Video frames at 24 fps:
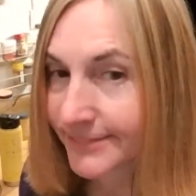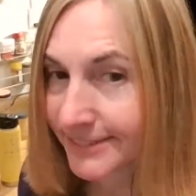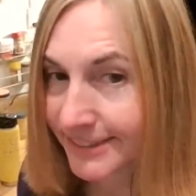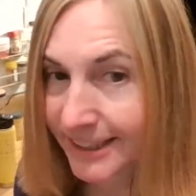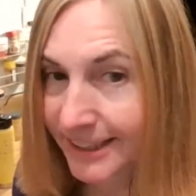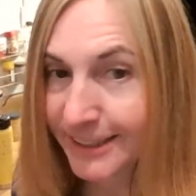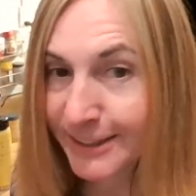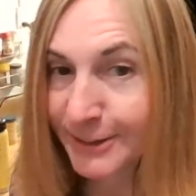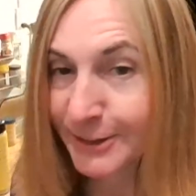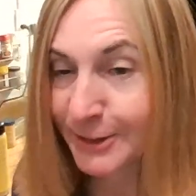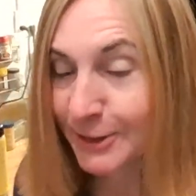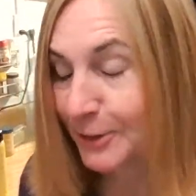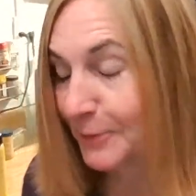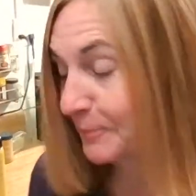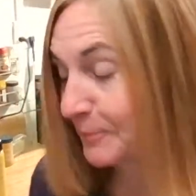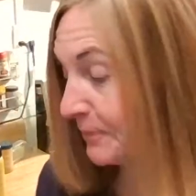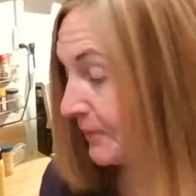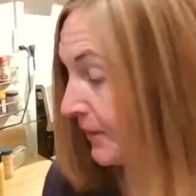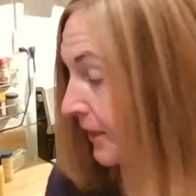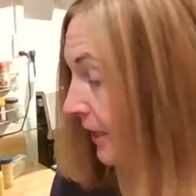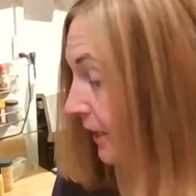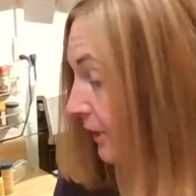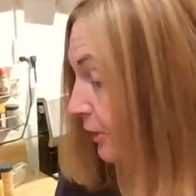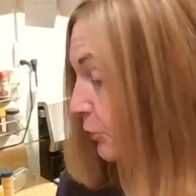They do.
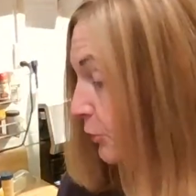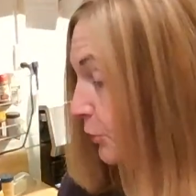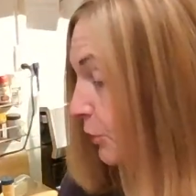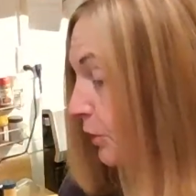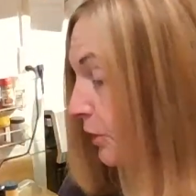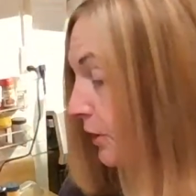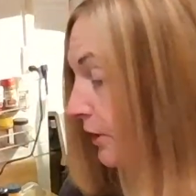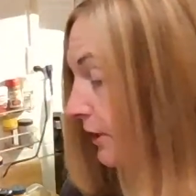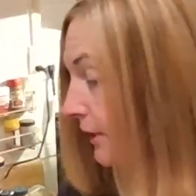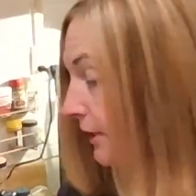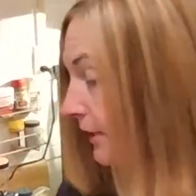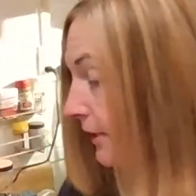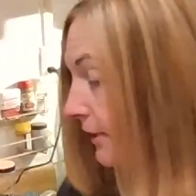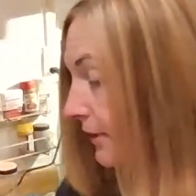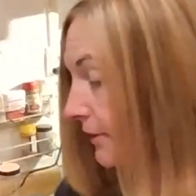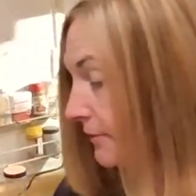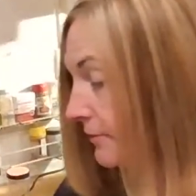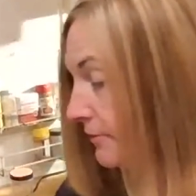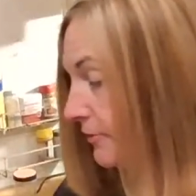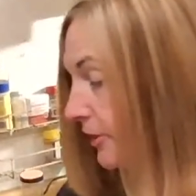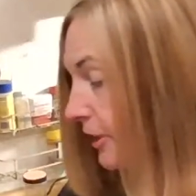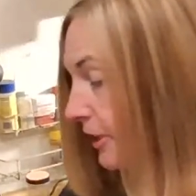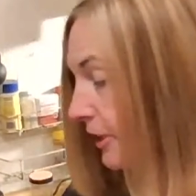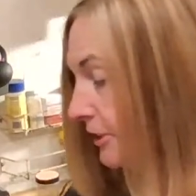It's
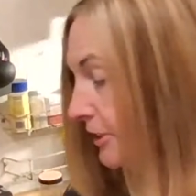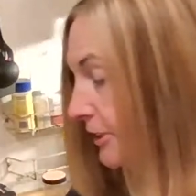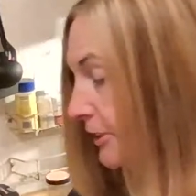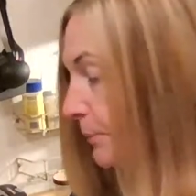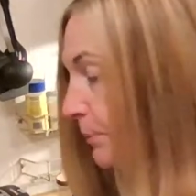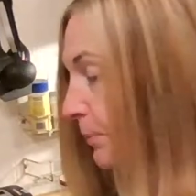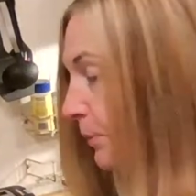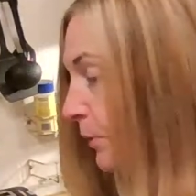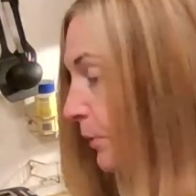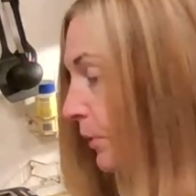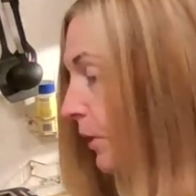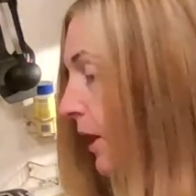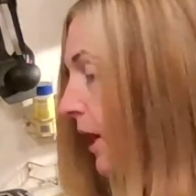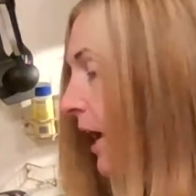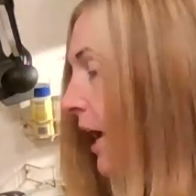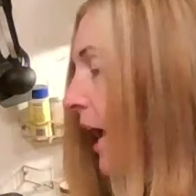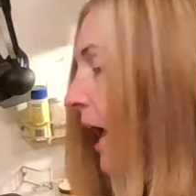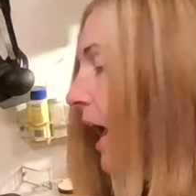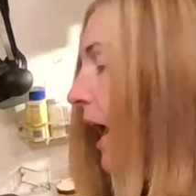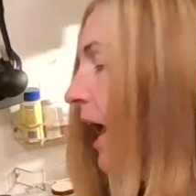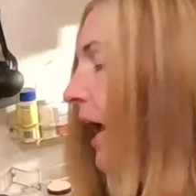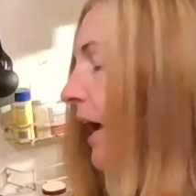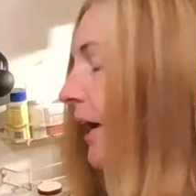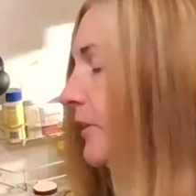really very simple.
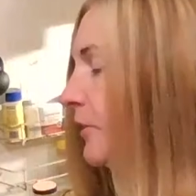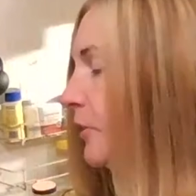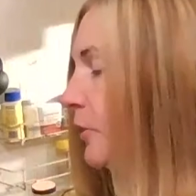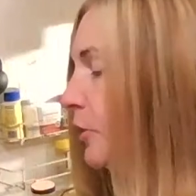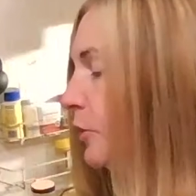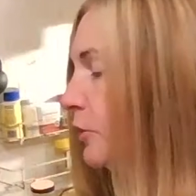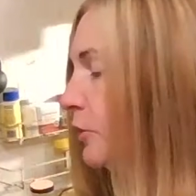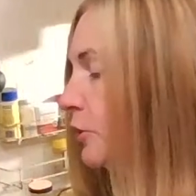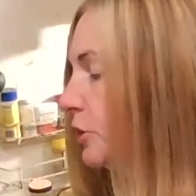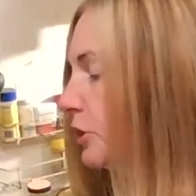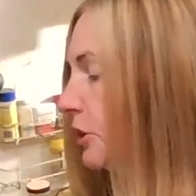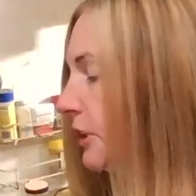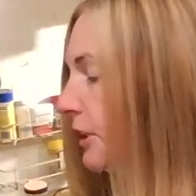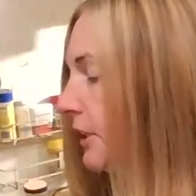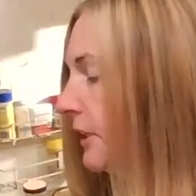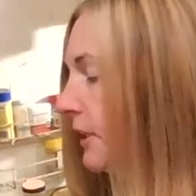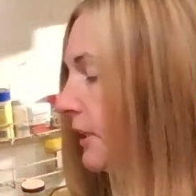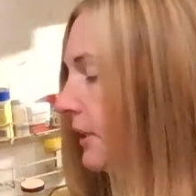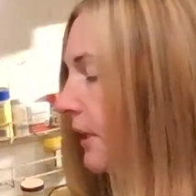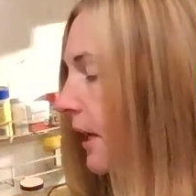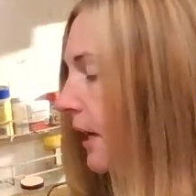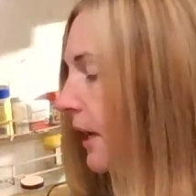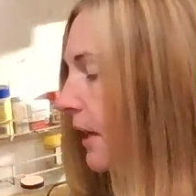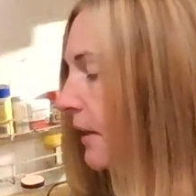I
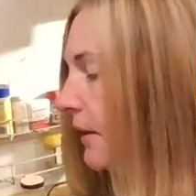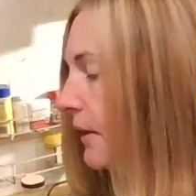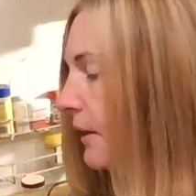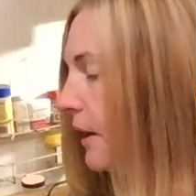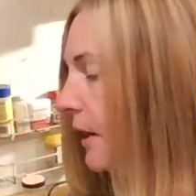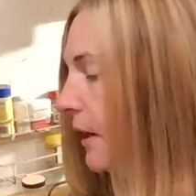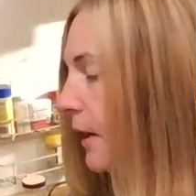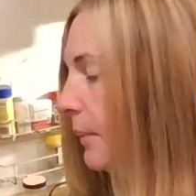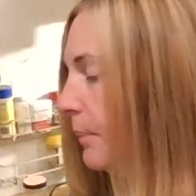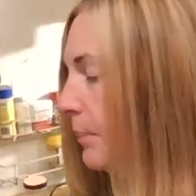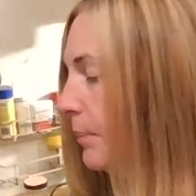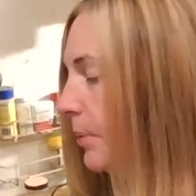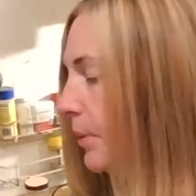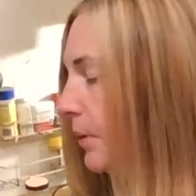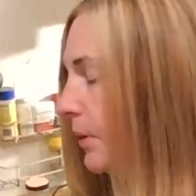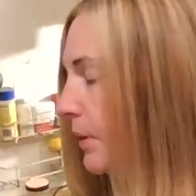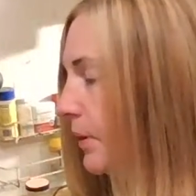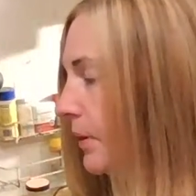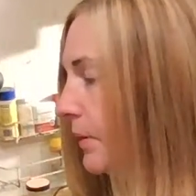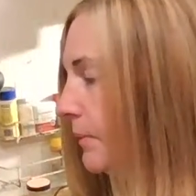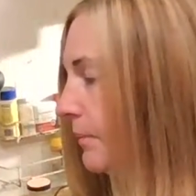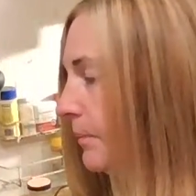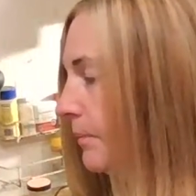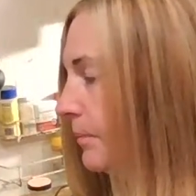usually end up
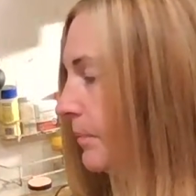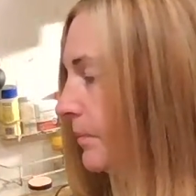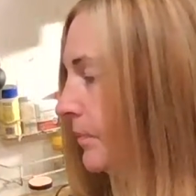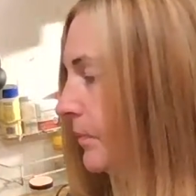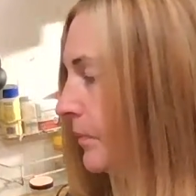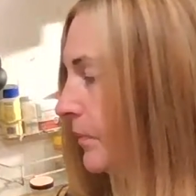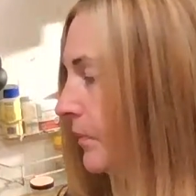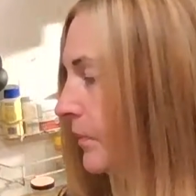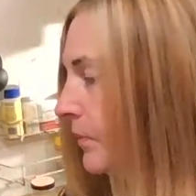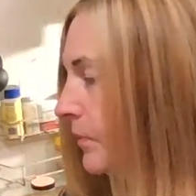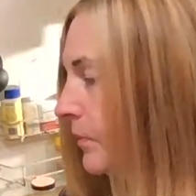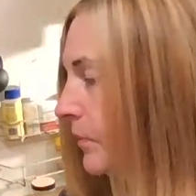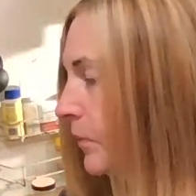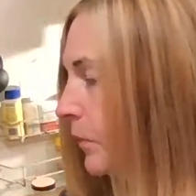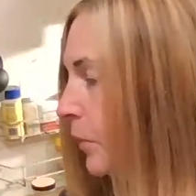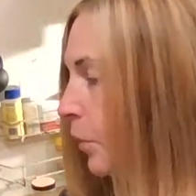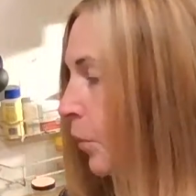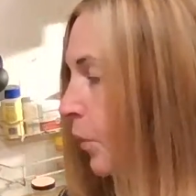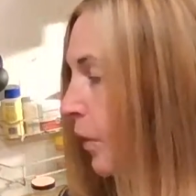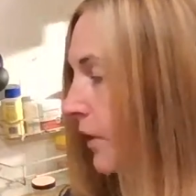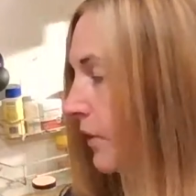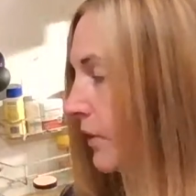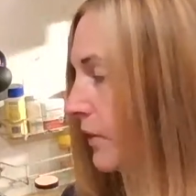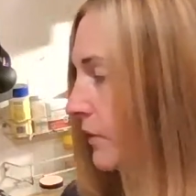
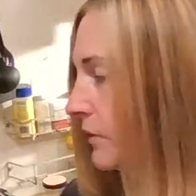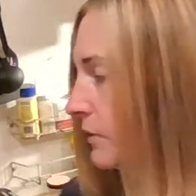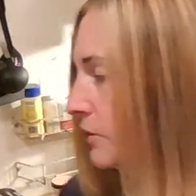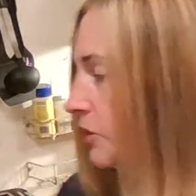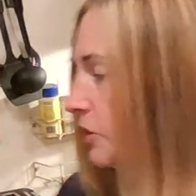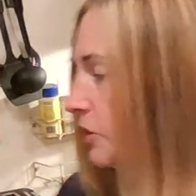with